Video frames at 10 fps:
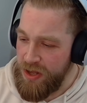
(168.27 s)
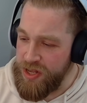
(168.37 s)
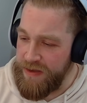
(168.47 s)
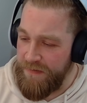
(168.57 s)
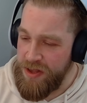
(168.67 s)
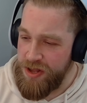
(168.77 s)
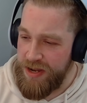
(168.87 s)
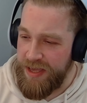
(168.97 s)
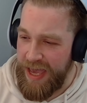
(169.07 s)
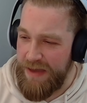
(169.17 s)
She
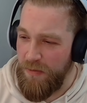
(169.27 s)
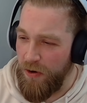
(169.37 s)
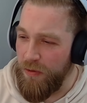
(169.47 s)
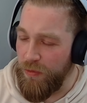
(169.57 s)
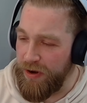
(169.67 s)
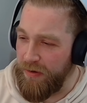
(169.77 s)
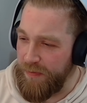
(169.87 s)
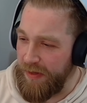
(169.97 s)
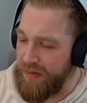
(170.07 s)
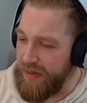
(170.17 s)
eventually came home when I was
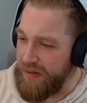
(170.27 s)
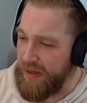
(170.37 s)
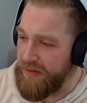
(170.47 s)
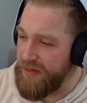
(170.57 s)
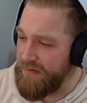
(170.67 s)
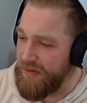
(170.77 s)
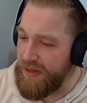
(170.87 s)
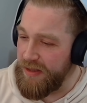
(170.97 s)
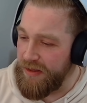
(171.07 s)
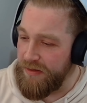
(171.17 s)
about 16 or
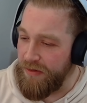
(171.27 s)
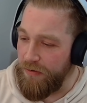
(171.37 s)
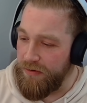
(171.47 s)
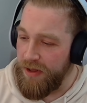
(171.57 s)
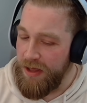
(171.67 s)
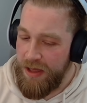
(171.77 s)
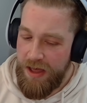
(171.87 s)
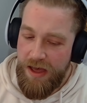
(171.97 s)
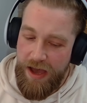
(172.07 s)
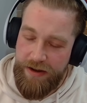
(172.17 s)
17 years old.
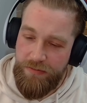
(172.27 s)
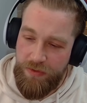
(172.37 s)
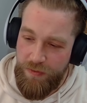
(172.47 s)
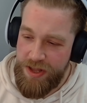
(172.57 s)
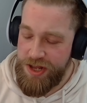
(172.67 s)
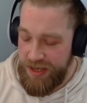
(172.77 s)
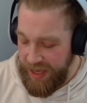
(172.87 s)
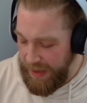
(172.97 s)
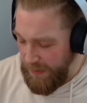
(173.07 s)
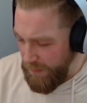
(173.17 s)
And it was when she
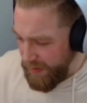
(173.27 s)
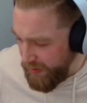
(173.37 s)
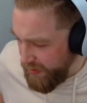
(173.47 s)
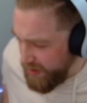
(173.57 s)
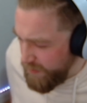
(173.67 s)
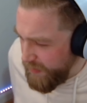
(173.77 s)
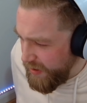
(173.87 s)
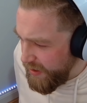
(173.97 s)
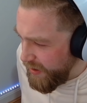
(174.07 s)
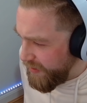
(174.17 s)
came home, as I said at the
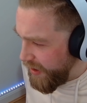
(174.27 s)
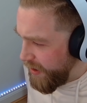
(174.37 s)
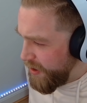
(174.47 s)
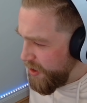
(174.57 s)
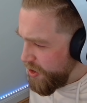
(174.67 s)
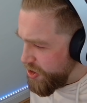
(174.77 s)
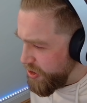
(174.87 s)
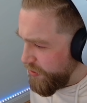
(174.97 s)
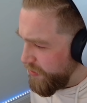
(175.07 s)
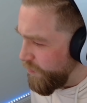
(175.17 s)
beginning there, she
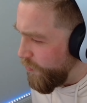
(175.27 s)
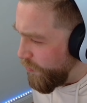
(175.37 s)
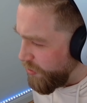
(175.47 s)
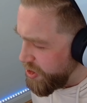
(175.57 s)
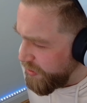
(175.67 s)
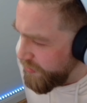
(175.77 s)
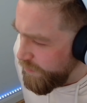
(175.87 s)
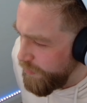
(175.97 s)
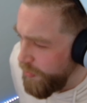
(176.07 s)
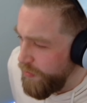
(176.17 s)
couldn't walk, she
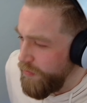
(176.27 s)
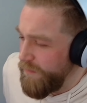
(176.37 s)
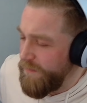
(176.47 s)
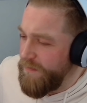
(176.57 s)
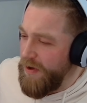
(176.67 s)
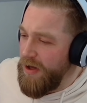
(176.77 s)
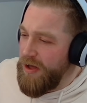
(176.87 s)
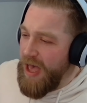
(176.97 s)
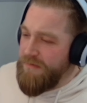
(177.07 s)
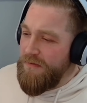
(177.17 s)
couldn't move.
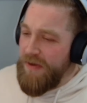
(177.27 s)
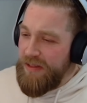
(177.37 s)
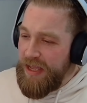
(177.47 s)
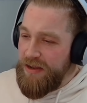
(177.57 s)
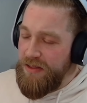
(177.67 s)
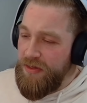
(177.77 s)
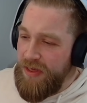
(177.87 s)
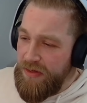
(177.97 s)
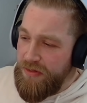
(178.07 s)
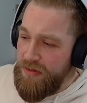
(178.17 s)
Everything needed
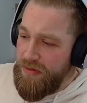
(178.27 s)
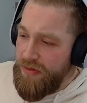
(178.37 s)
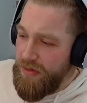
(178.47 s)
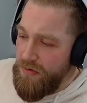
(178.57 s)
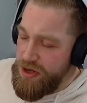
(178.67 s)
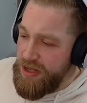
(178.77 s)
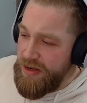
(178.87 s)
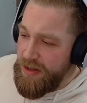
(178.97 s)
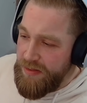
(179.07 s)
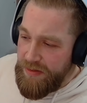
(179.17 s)
assistance. So she
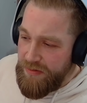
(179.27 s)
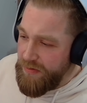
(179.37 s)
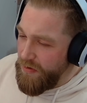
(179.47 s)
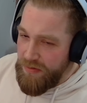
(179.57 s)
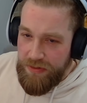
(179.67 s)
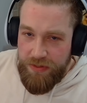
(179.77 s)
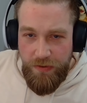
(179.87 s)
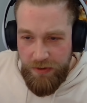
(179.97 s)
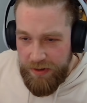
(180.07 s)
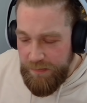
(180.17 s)
needed assistance going to the
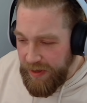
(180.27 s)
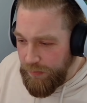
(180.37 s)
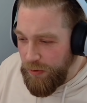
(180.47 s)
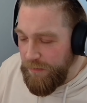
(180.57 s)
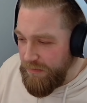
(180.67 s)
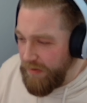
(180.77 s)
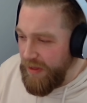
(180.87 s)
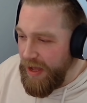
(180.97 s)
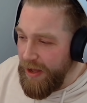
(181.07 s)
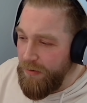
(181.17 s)
toilet, being moved around
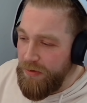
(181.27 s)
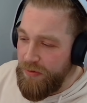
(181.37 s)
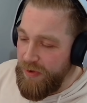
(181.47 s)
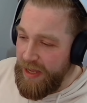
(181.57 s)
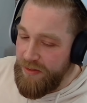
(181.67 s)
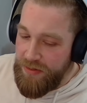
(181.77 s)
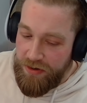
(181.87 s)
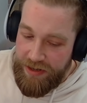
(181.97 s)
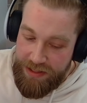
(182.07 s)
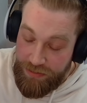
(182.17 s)
the house. And we had a
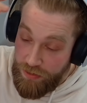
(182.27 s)
tiny little